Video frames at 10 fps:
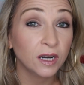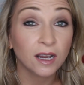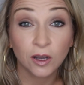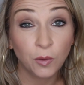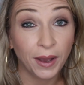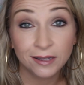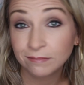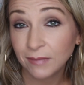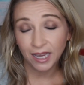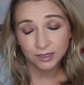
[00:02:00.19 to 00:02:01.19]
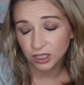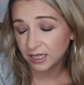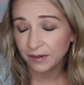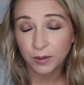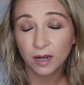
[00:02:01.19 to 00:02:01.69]
not go well. I
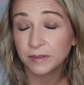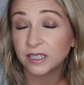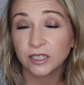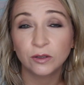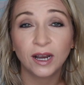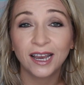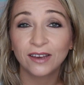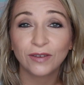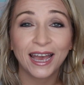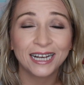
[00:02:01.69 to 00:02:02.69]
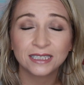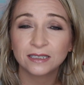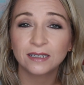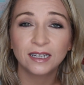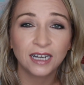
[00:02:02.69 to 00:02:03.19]
promise you, I've
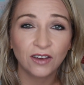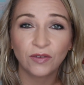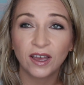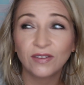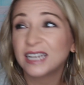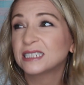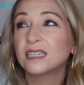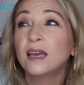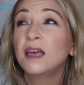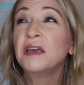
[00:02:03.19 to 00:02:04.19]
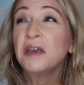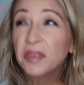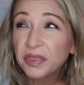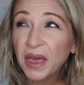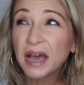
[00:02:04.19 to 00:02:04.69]
asked
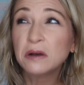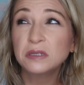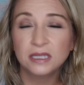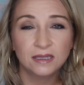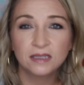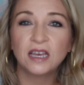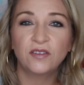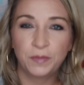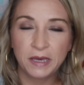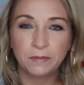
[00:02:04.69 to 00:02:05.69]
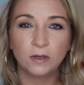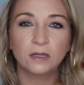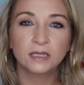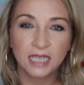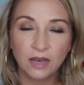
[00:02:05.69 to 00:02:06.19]
thousands of
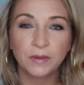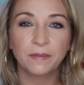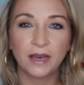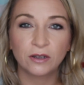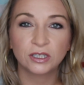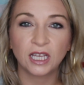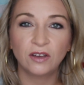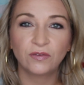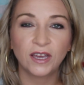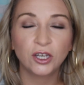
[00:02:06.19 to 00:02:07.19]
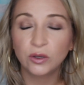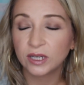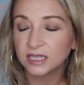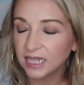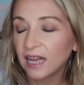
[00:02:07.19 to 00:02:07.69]
people, tell me about yourself. And you
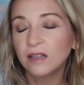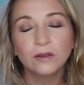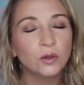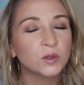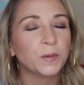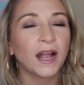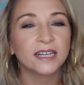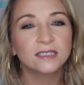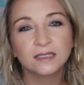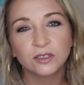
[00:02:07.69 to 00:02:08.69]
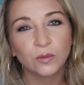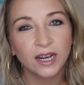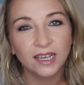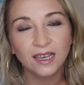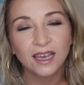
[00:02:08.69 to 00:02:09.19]
can tell who's practiced and
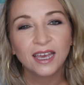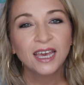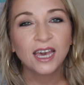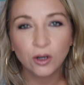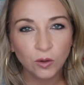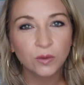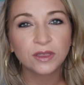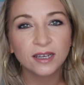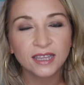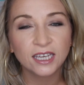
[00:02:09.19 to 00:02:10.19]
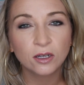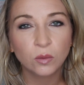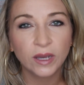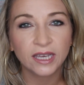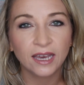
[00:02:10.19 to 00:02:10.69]
ready and who thought they could
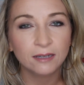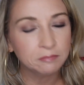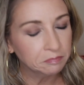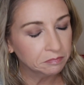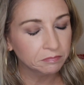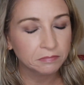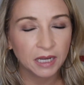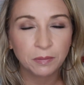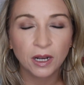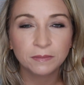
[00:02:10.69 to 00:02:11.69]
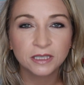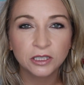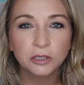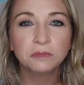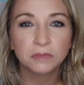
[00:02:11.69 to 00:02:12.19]
wing it. I promise
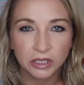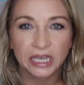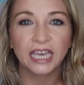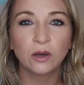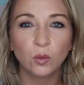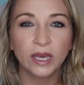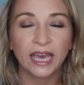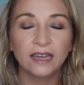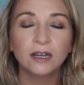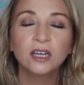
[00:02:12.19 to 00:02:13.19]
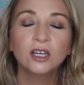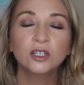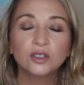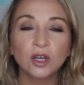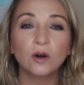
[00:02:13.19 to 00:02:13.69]
you, you can't wing it.
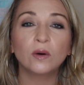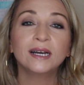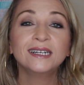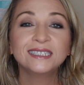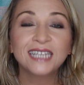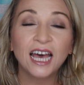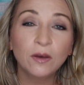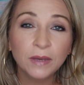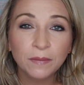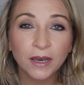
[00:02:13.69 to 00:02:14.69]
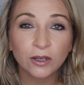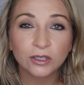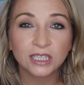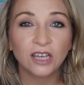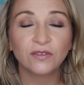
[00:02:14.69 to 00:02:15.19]
So tell me about
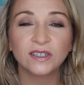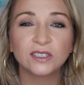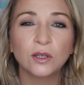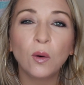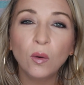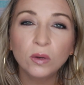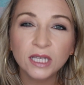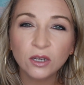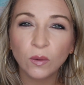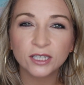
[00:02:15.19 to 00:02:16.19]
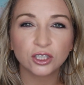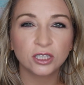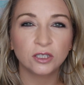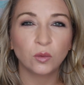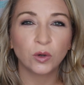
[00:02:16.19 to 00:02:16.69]
yourself is the only
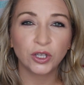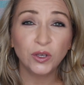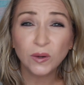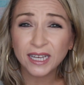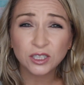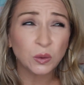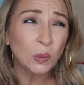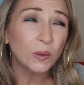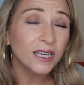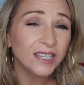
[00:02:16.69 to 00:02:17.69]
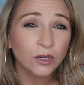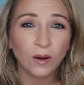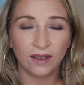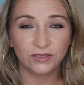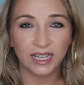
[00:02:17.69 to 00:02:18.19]
question where you get to really
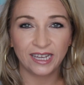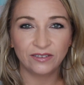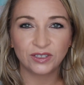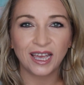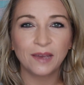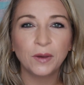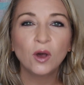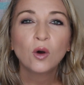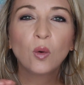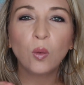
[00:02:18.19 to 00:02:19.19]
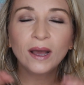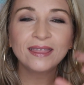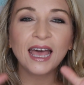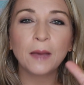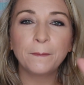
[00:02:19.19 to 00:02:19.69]
craft ahead of time what
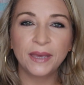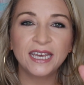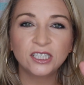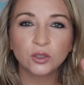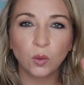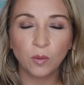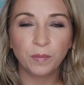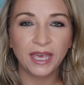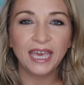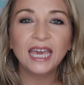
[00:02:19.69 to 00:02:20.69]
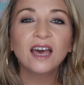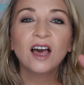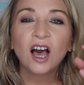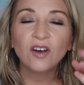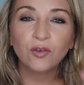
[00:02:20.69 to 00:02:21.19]
that pitch will be
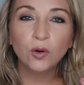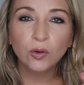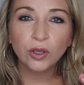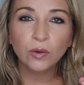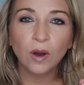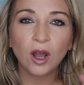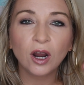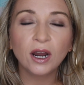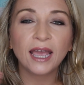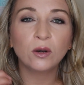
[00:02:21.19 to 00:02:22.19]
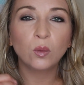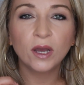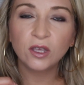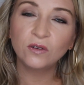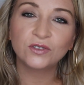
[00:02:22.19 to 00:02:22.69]
of who you are and
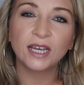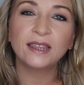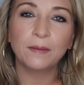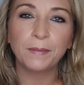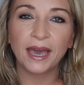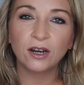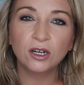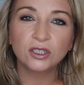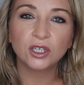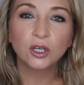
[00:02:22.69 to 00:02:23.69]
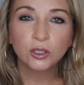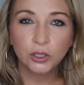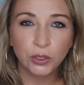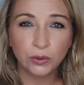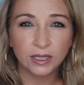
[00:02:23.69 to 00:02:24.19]
what you've done that matters
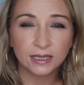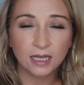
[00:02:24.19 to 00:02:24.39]
to this